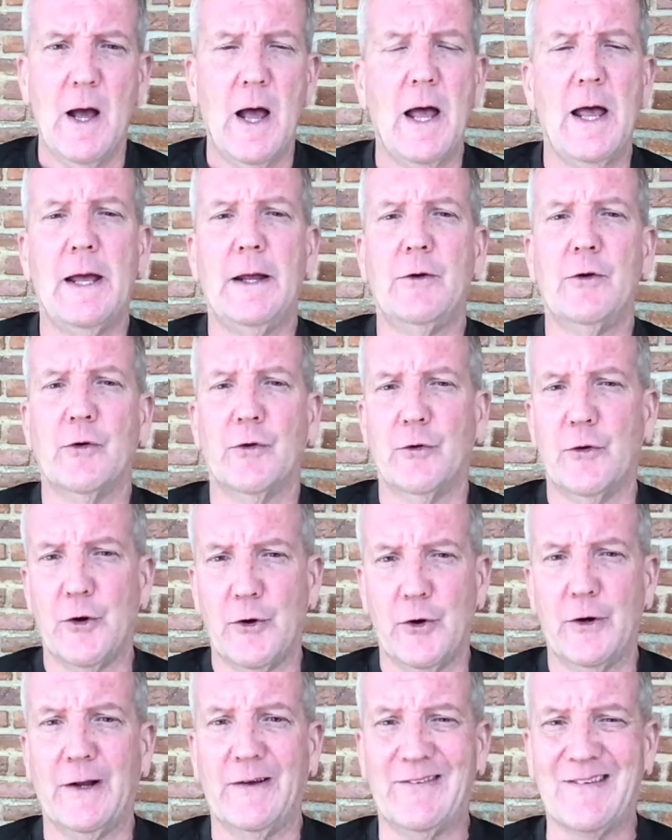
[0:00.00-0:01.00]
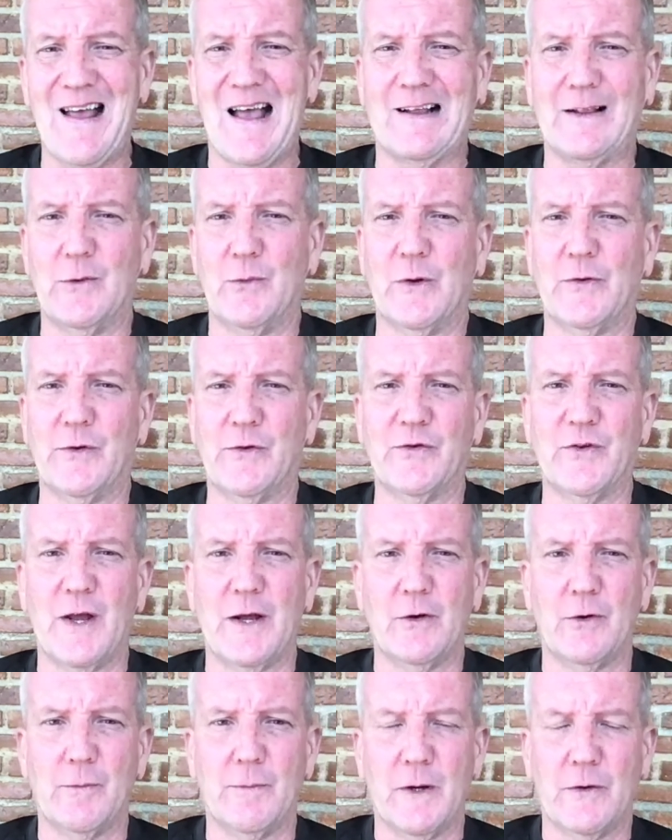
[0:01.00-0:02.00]
and you'll learn exactly what to say
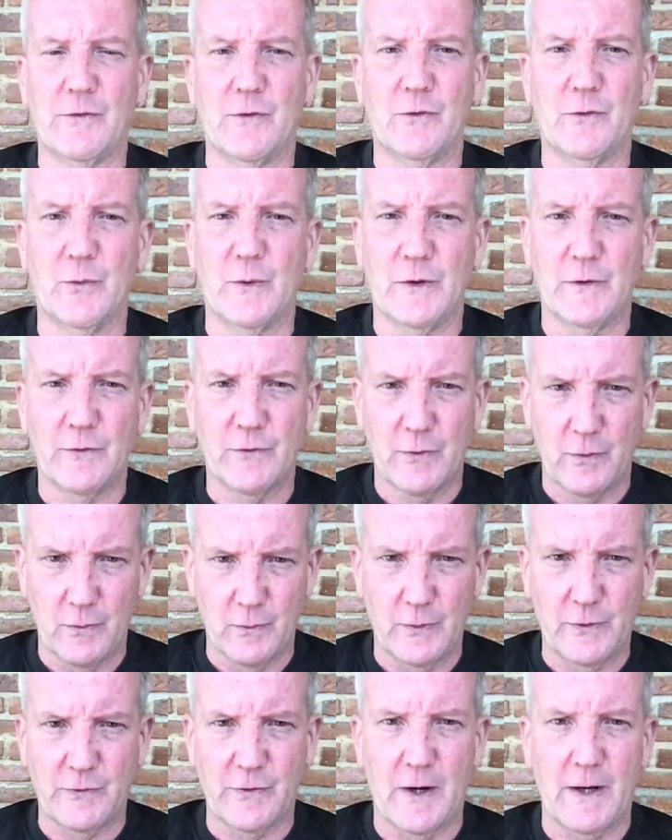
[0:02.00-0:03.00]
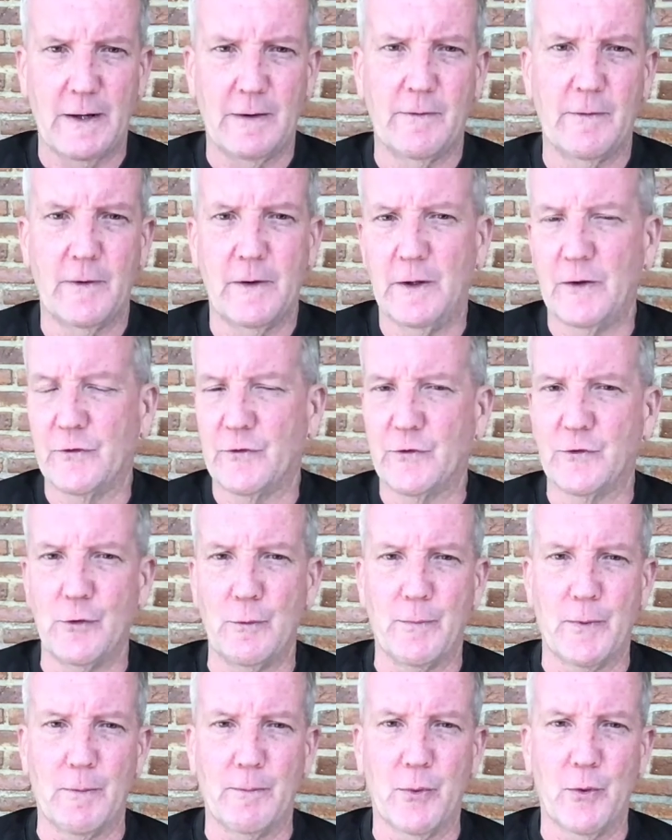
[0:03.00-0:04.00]
in your message, which is
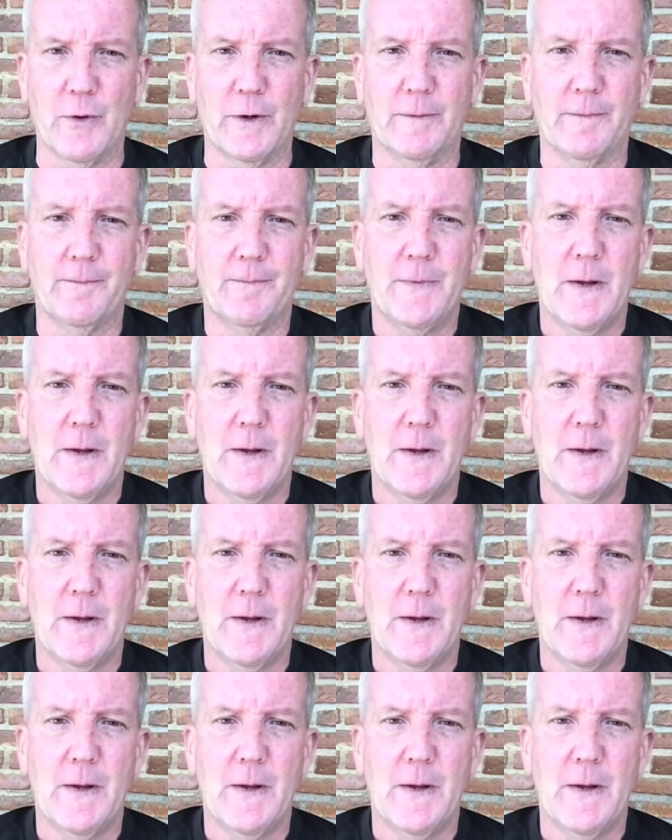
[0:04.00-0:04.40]
super important.